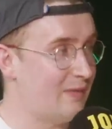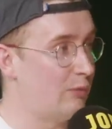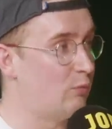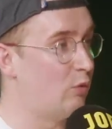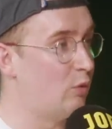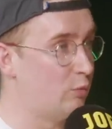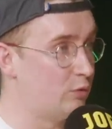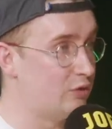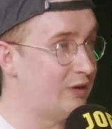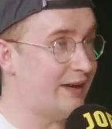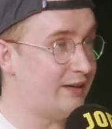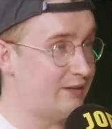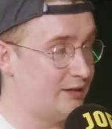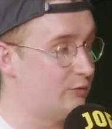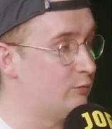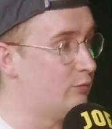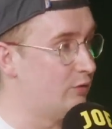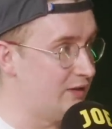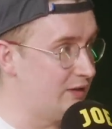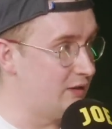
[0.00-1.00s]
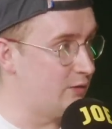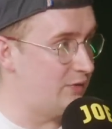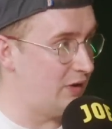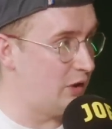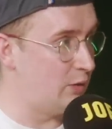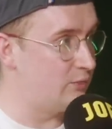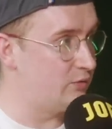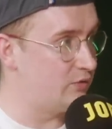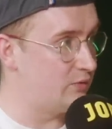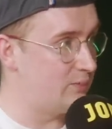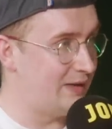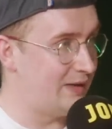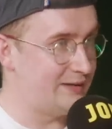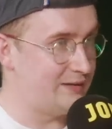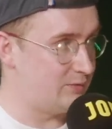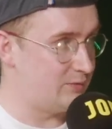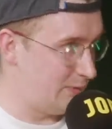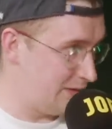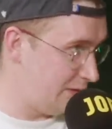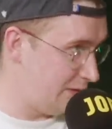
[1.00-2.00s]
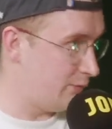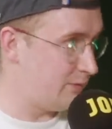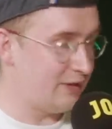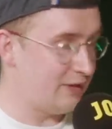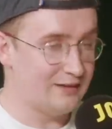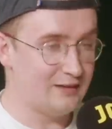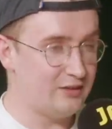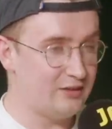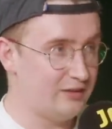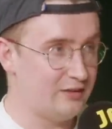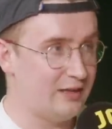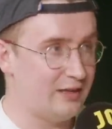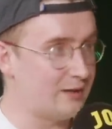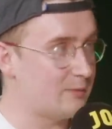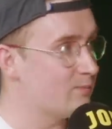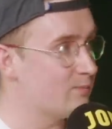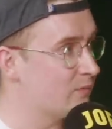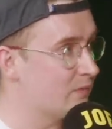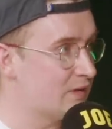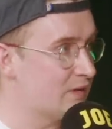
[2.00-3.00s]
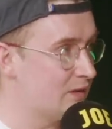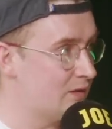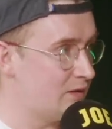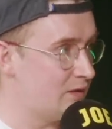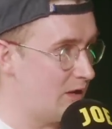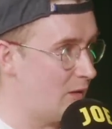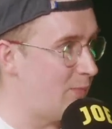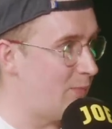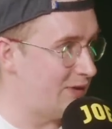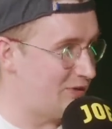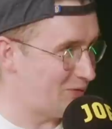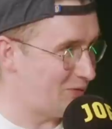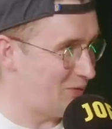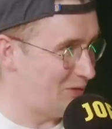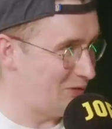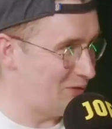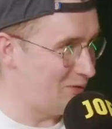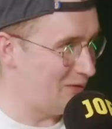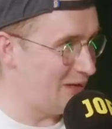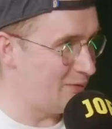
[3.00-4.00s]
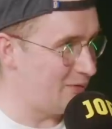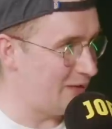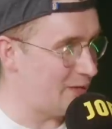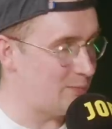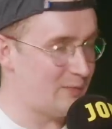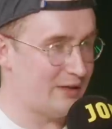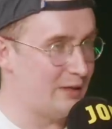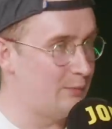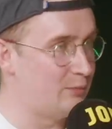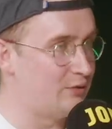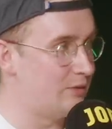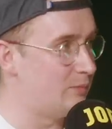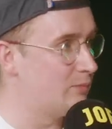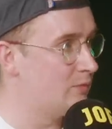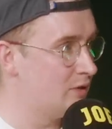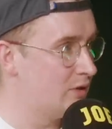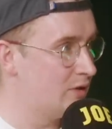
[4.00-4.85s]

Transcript: and what would actually really have helped men's mental health is literally like a better quality of life, like being able to